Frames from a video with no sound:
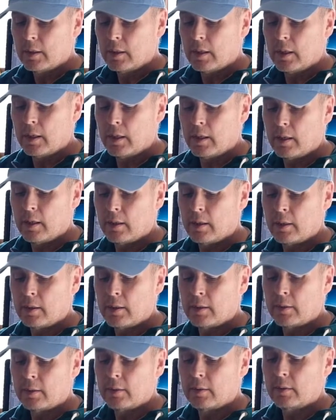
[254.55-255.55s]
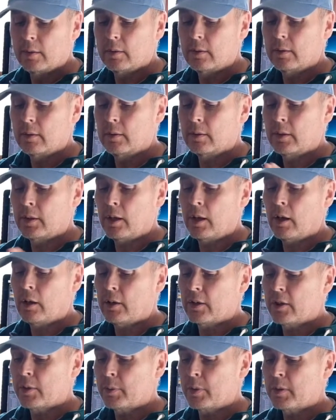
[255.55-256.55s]
The
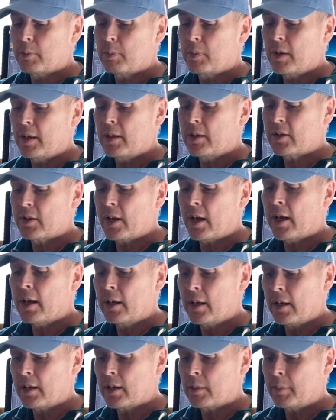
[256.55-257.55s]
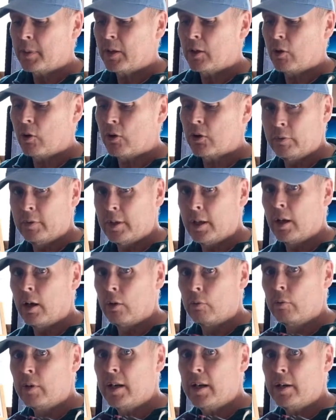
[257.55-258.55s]
Arca Swiss plates I like because they are
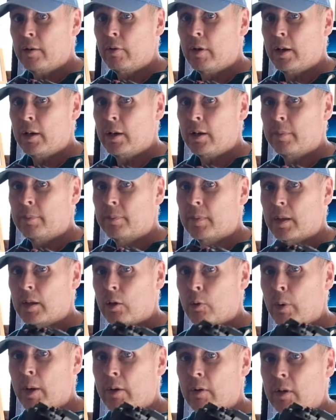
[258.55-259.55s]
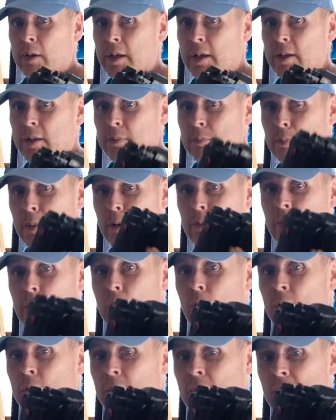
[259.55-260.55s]
really, really quick release, mount
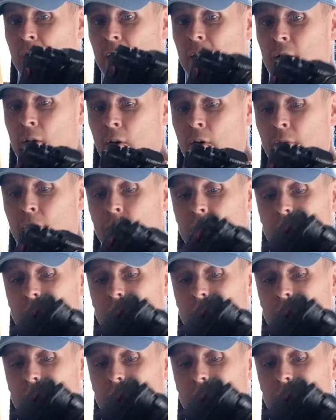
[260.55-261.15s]
on, take off,